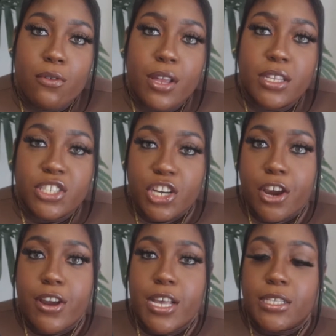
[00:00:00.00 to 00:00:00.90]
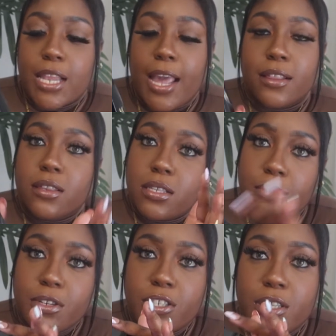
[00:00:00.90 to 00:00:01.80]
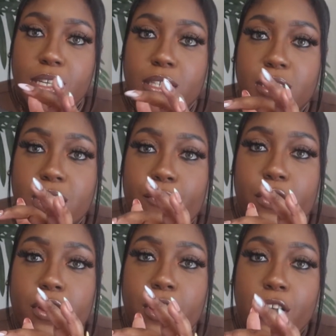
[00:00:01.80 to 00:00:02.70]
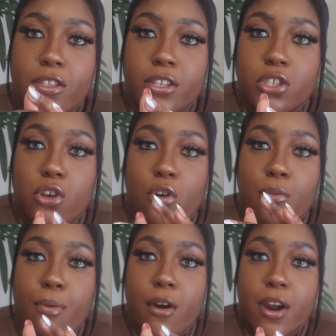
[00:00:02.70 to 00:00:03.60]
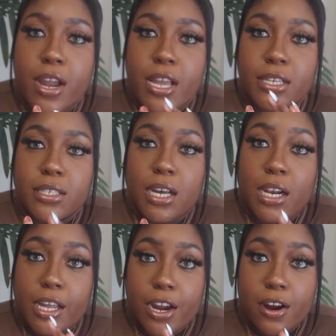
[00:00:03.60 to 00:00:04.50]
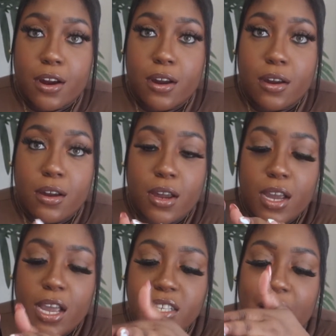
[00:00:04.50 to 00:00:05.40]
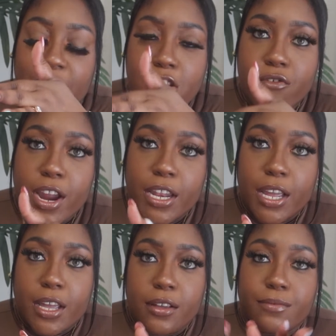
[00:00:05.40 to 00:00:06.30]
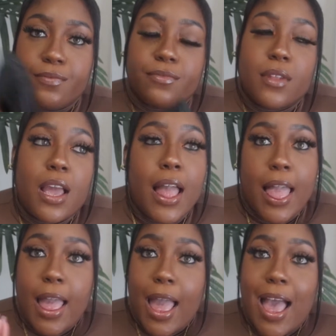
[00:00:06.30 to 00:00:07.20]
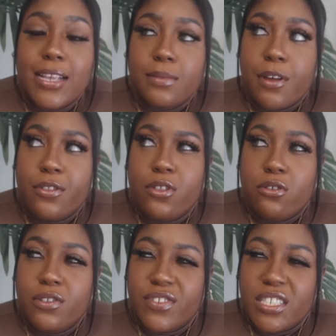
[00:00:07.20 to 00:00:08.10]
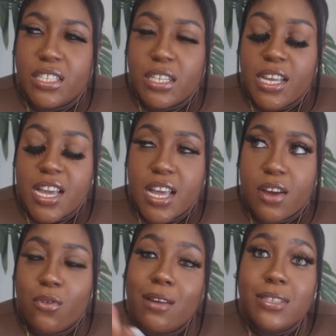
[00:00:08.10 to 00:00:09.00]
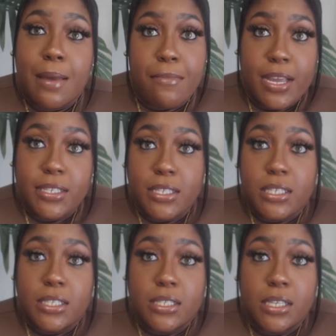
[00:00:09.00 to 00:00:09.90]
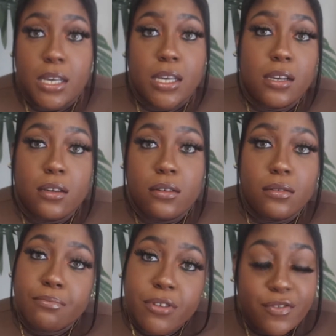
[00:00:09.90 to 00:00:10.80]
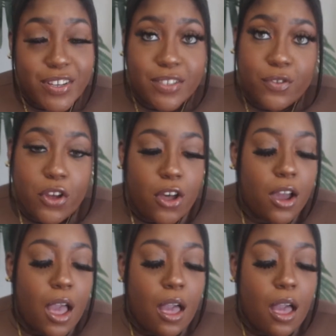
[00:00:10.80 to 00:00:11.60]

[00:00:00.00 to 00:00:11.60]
and Leger is like similar to this, except for the toe part is clear. It's like a gradient. I smelled those recently when I was at Macy's, previous vlog,